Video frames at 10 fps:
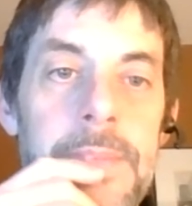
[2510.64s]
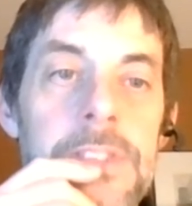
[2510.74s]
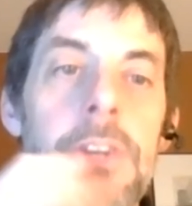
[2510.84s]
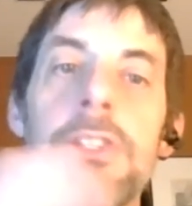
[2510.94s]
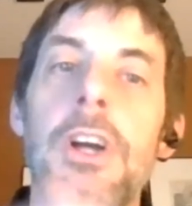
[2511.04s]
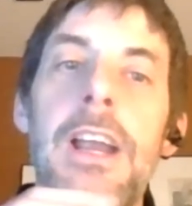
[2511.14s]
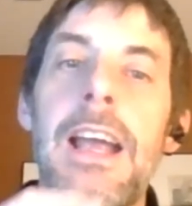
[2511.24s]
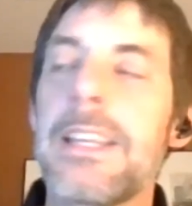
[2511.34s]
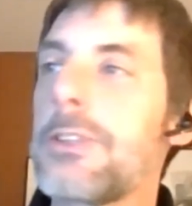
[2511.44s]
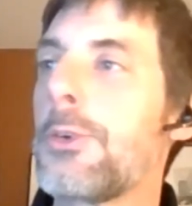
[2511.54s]
So sorry,
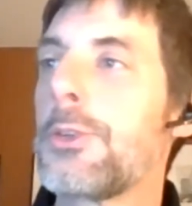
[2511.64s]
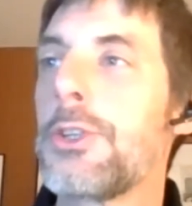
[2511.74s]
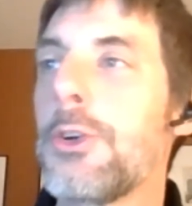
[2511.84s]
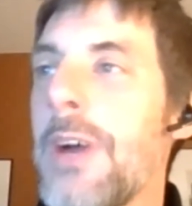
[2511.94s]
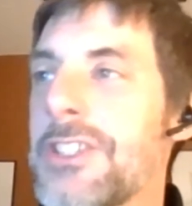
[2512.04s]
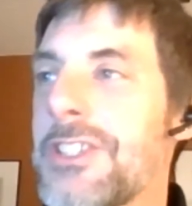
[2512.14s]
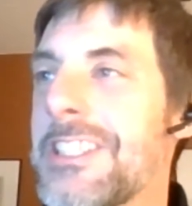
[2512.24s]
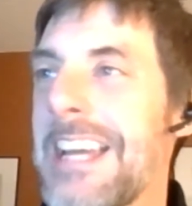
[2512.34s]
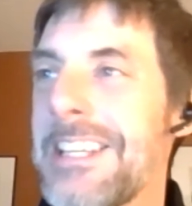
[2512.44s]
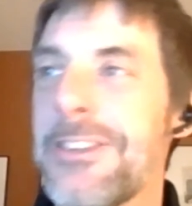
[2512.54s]
I threw two questions
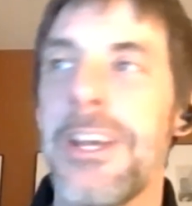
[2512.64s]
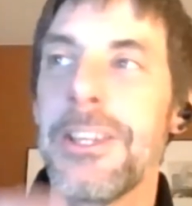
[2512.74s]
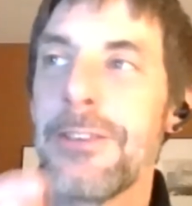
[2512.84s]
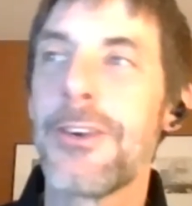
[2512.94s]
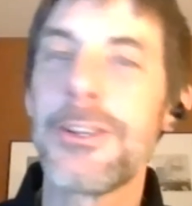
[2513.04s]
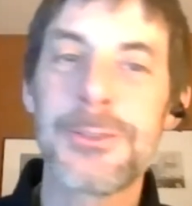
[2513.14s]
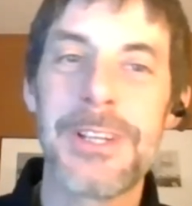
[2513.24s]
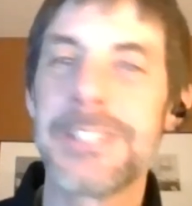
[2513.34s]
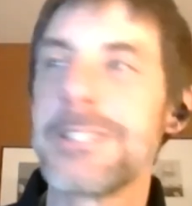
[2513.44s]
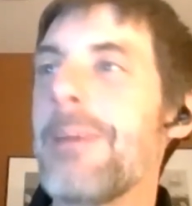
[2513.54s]
at you. The
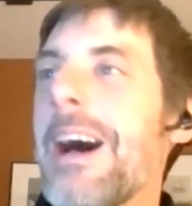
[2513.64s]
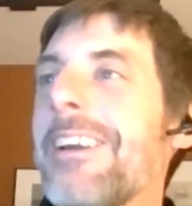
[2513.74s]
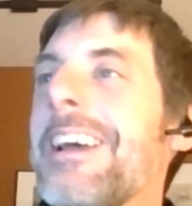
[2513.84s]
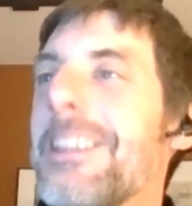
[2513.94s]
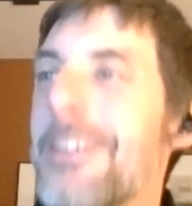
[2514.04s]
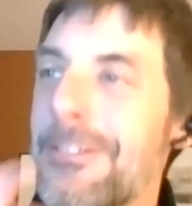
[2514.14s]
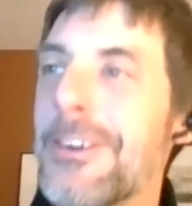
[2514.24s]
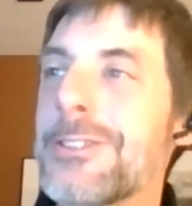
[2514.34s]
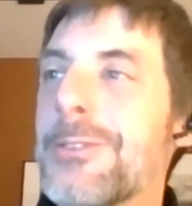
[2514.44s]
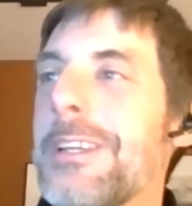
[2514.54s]

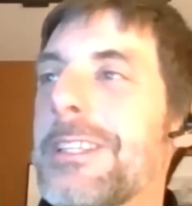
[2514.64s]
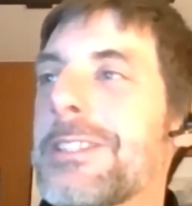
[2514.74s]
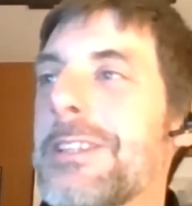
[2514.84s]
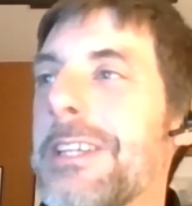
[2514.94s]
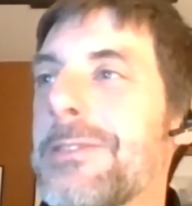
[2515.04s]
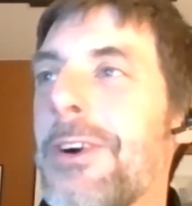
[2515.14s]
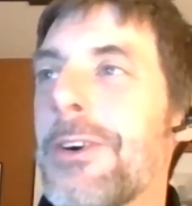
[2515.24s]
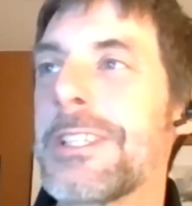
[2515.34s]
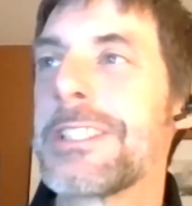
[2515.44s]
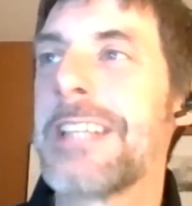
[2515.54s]
first one is
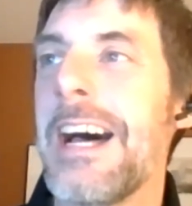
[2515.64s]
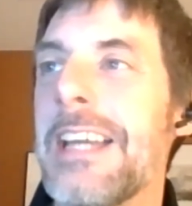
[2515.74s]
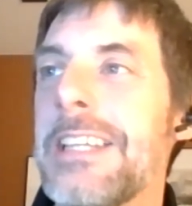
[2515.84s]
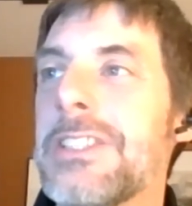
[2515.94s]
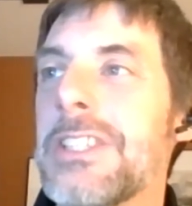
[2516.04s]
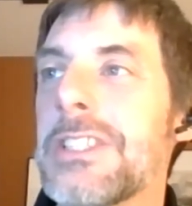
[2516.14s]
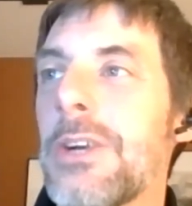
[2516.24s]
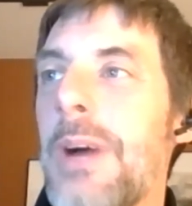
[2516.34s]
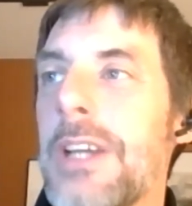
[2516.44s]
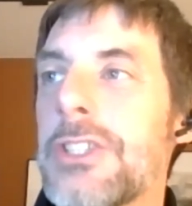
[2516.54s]
focused on just a
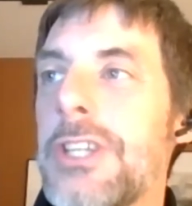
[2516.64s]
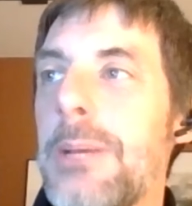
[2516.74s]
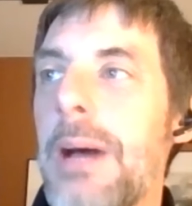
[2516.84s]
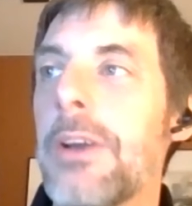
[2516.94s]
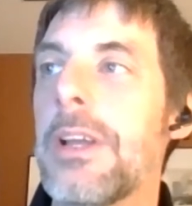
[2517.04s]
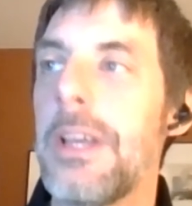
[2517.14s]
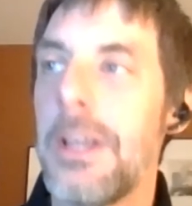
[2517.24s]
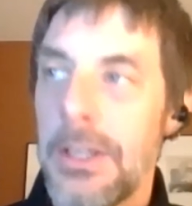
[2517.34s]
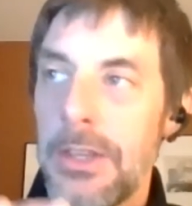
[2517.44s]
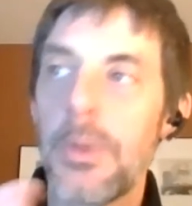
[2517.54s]
question about
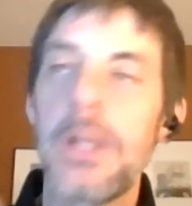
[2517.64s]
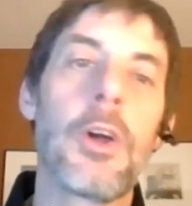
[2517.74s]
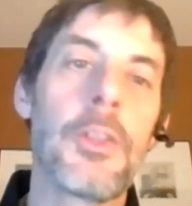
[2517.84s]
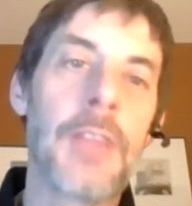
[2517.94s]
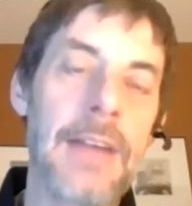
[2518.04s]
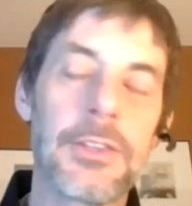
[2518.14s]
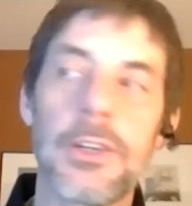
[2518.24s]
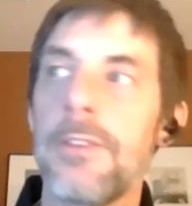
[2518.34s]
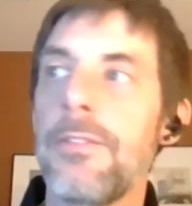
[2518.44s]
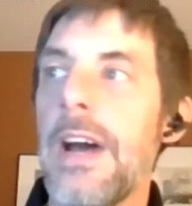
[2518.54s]
the regrowth
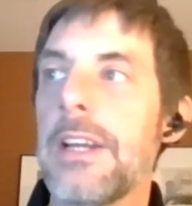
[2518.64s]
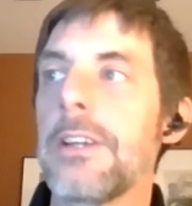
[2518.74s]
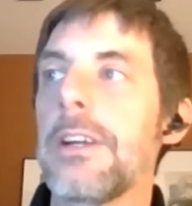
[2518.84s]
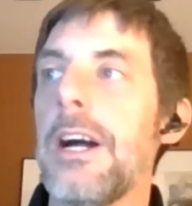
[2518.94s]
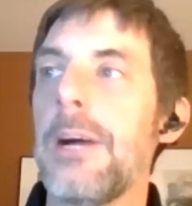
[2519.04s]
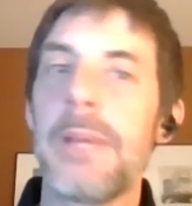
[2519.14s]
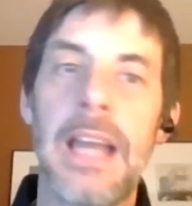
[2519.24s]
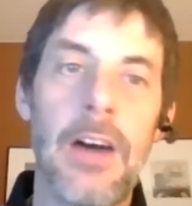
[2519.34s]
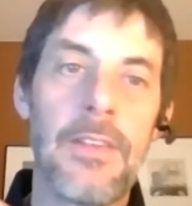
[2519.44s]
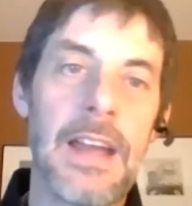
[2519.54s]
after a fire, and
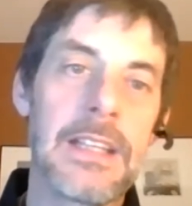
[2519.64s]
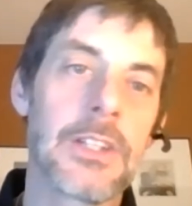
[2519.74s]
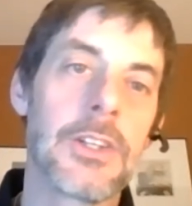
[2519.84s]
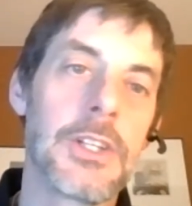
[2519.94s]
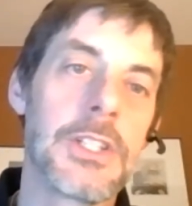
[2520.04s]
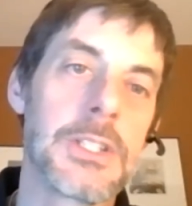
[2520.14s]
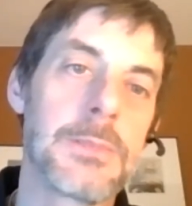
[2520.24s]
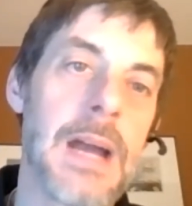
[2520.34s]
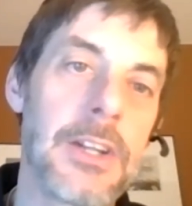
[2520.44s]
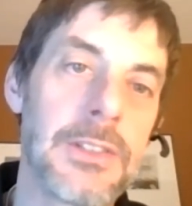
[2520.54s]
how that encourages
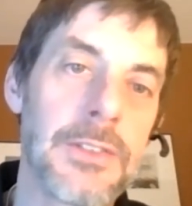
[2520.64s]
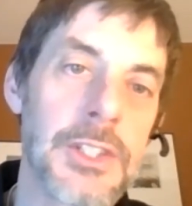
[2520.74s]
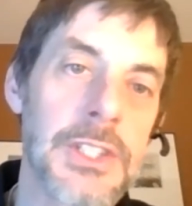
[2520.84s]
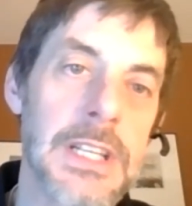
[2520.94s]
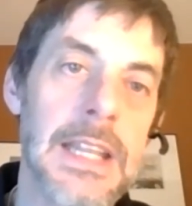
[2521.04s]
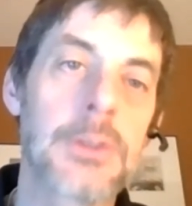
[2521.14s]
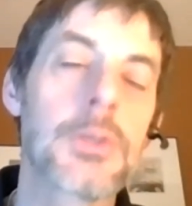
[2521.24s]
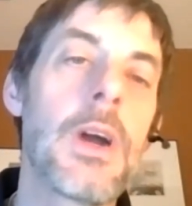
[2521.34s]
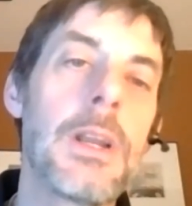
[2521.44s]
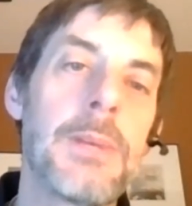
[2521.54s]
biodiversity. That was
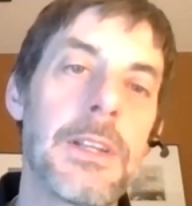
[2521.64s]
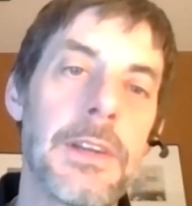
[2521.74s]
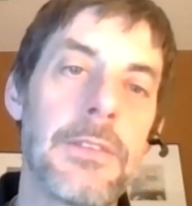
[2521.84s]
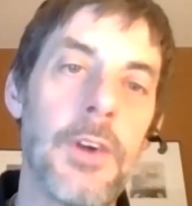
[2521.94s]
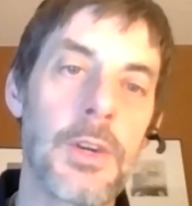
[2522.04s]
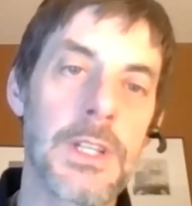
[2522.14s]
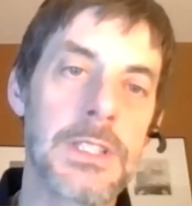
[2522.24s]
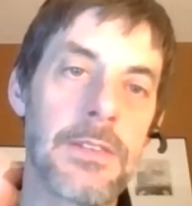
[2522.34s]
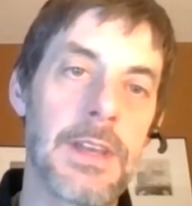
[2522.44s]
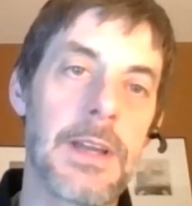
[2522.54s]
quite a bit of the focus
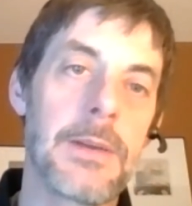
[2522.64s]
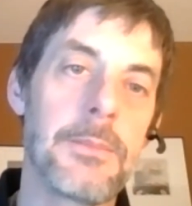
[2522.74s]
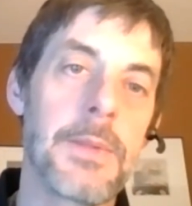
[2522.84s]
of the